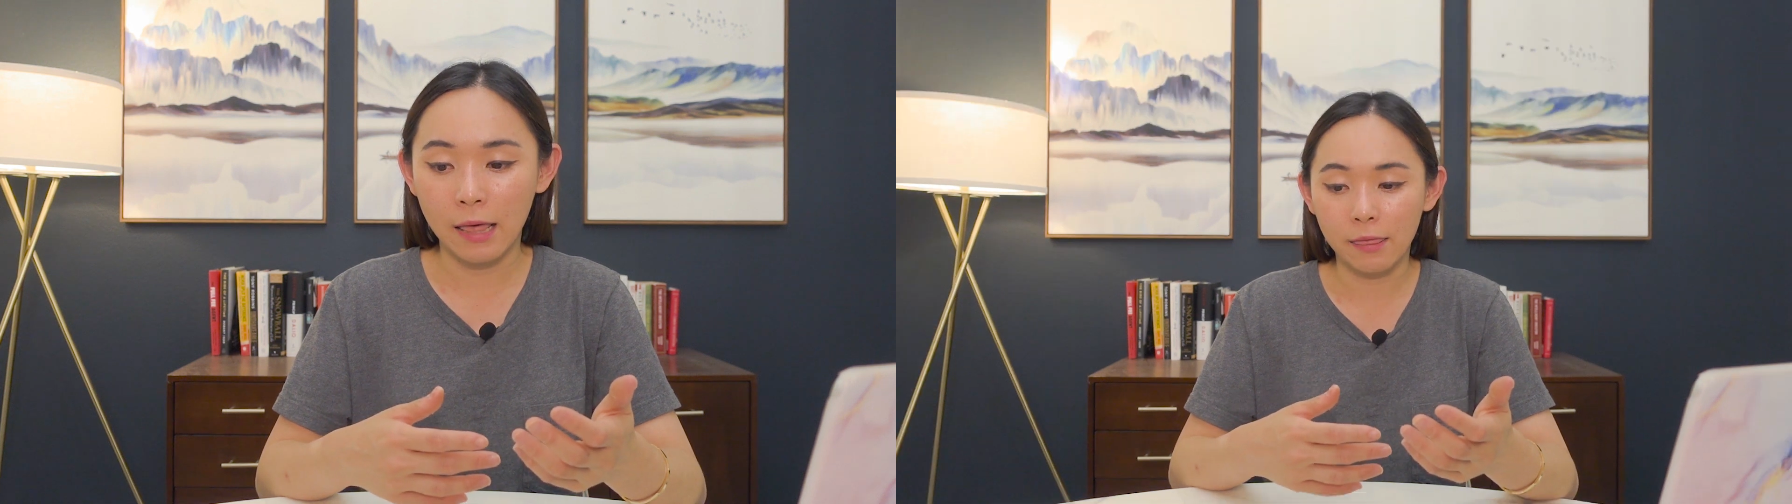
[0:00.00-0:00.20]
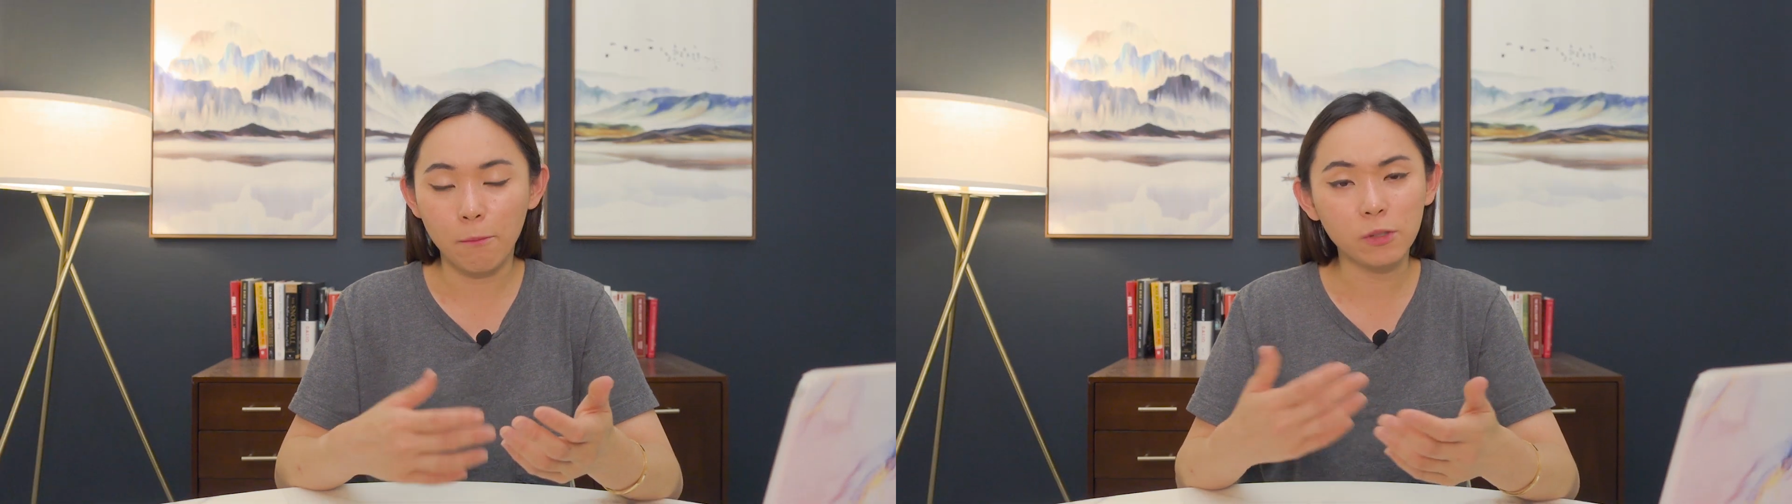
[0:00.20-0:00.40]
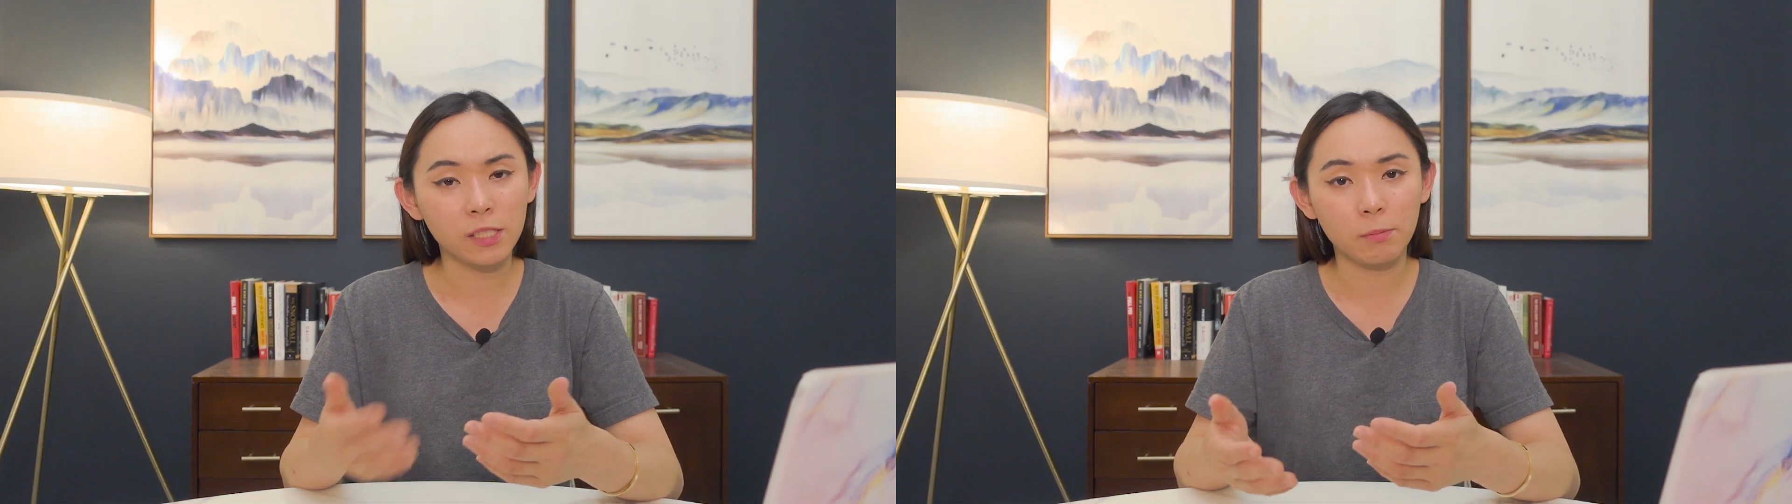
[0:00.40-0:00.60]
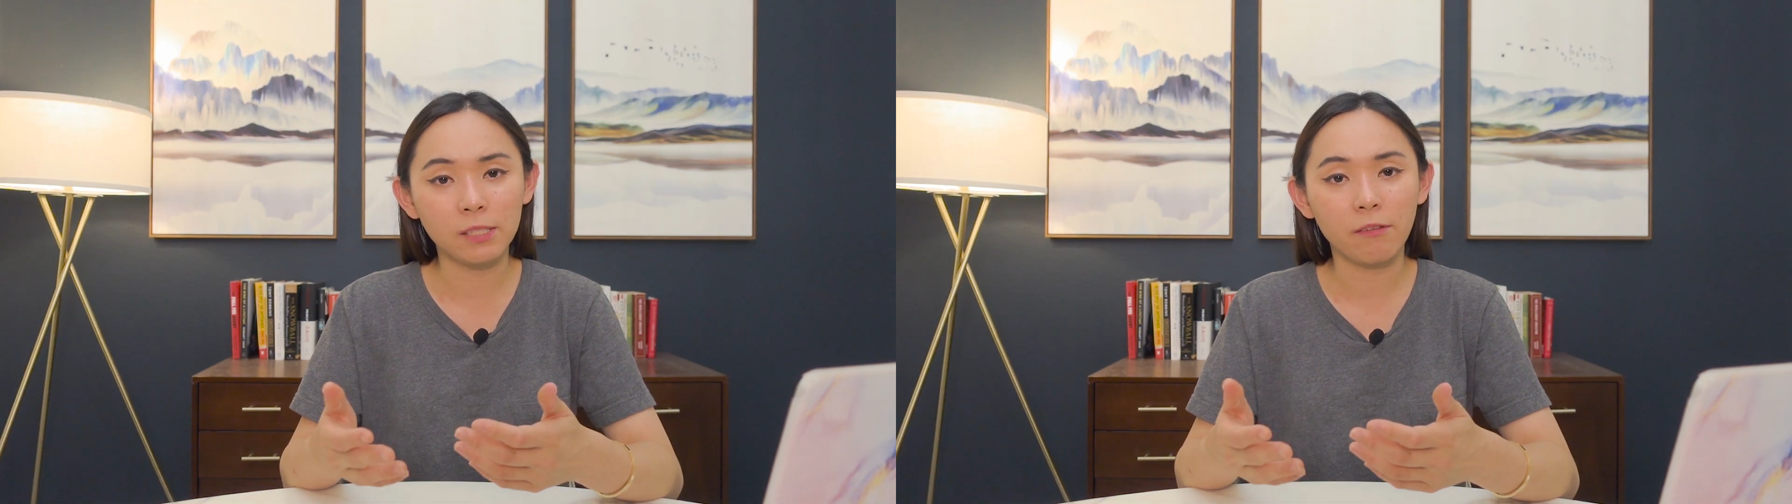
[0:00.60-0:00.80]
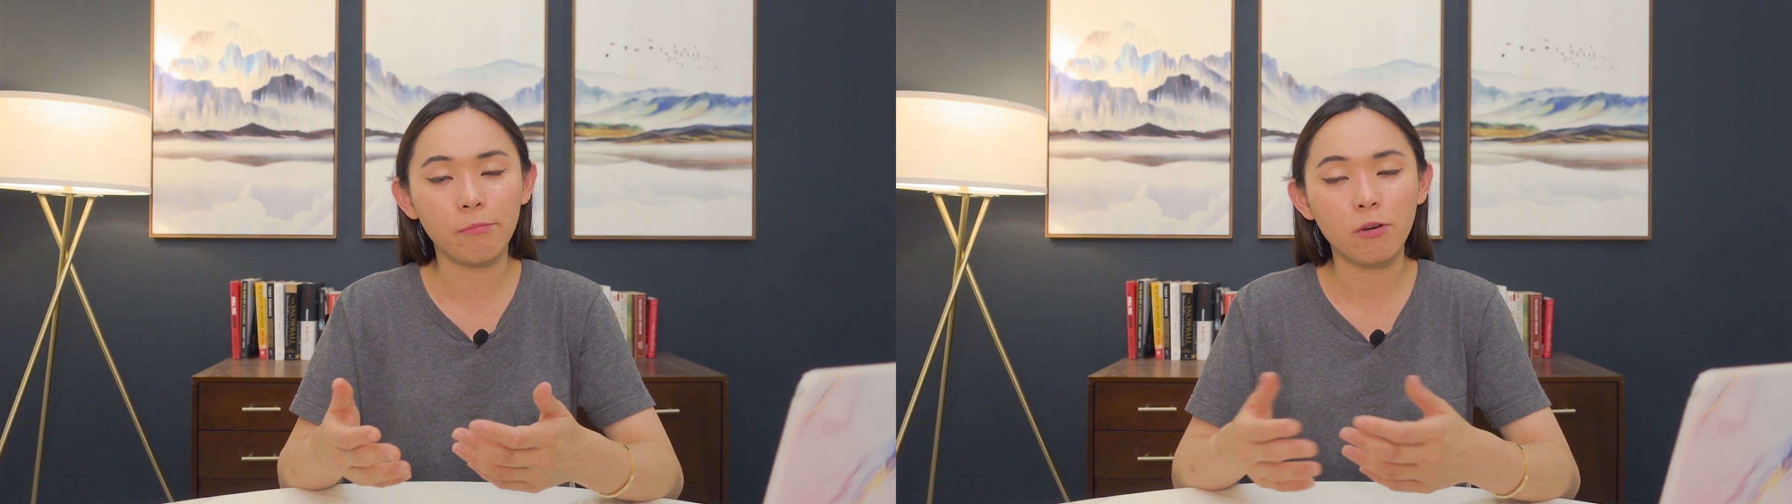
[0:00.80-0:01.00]
the most
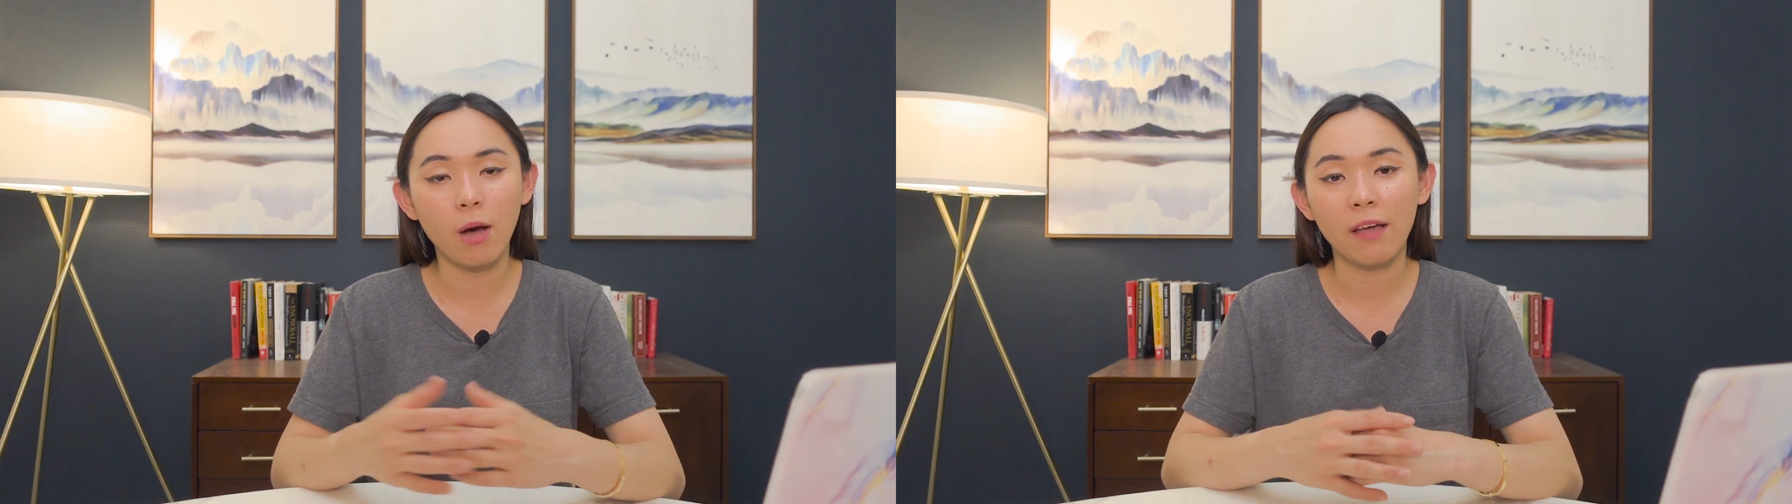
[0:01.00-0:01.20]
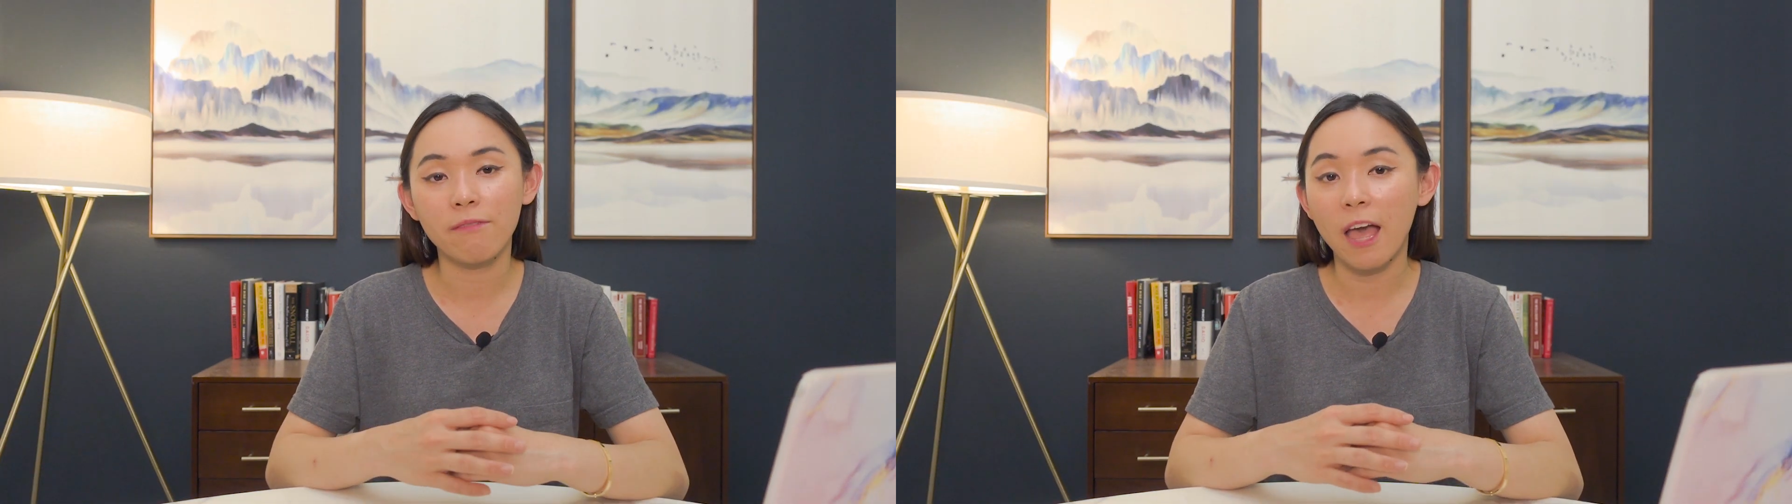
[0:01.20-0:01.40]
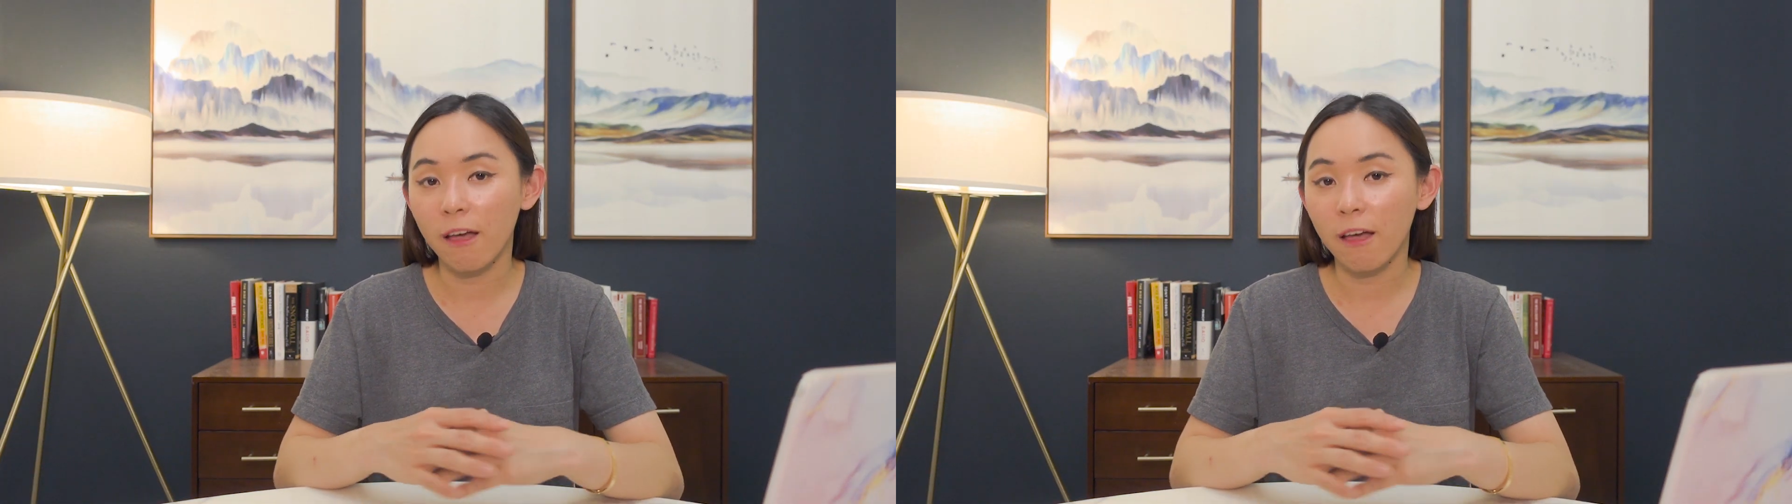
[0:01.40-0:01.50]
expensive meal I've